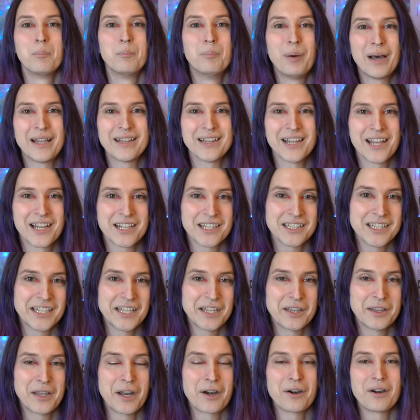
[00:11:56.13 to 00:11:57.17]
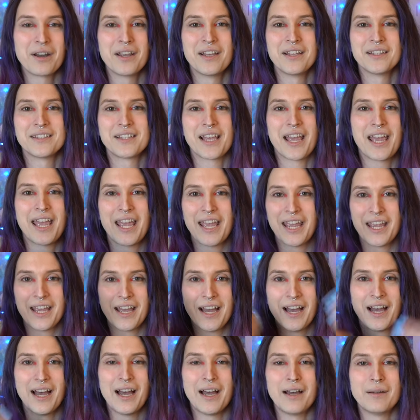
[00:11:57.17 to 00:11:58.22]
But luckily, there is a
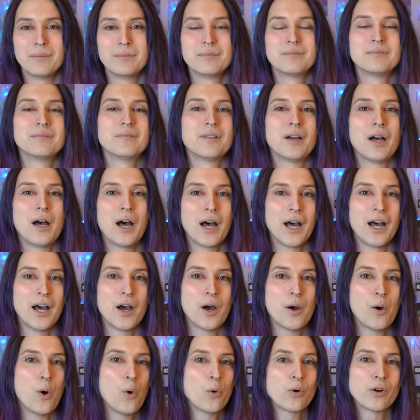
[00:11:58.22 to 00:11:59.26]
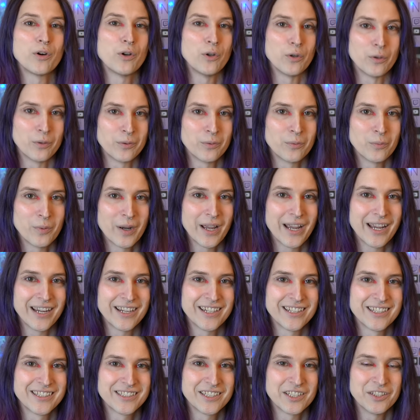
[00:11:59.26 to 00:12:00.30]
oral
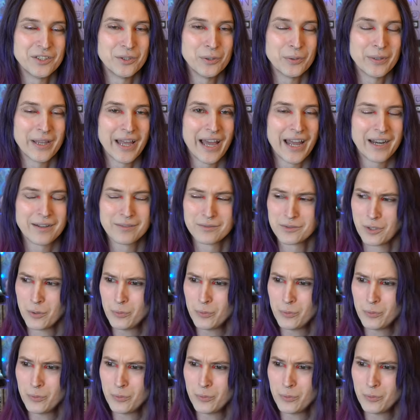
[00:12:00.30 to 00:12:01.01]
way to do that.